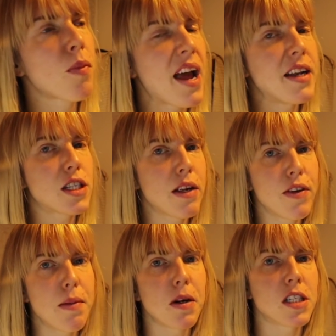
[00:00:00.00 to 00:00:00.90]
and it's
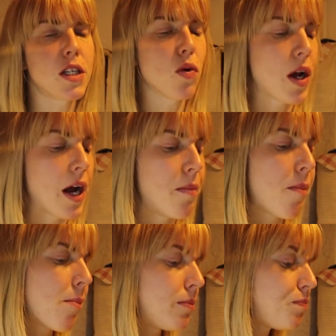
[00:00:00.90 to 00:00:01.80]
definitely much silkier.
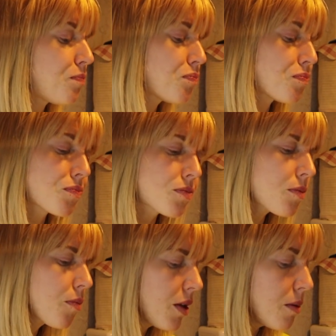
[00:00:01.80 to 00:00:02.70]

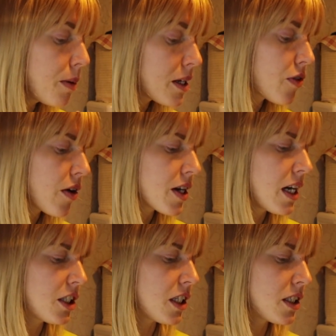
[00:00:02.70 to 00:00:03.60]
But it's very
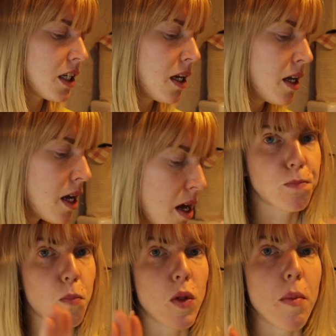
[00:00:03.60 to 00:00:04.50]
delicious.
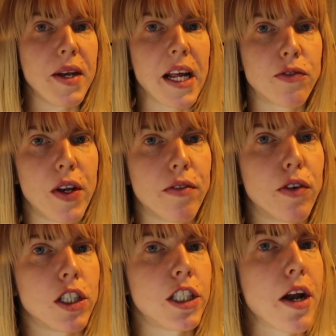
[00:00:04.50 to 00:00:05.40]
My next video
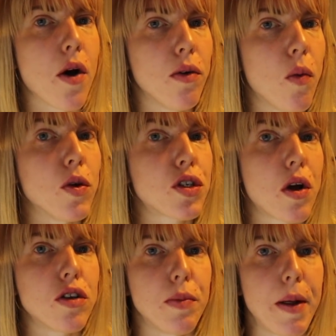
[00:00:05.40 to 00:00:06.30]
for this channel was
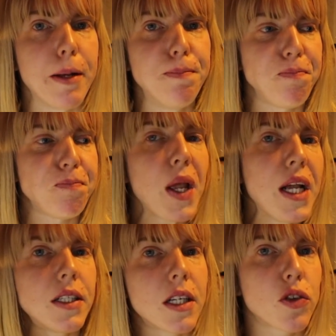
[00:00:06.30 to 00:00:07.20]
going to be
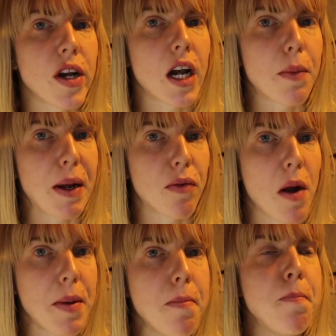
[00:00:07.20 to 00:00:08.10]
eating and training like Big
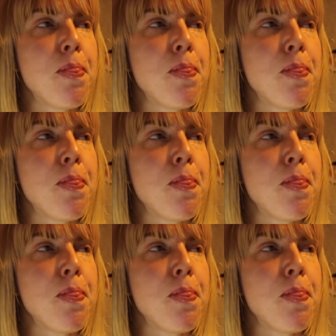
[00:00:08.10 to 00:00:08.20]
Ramy.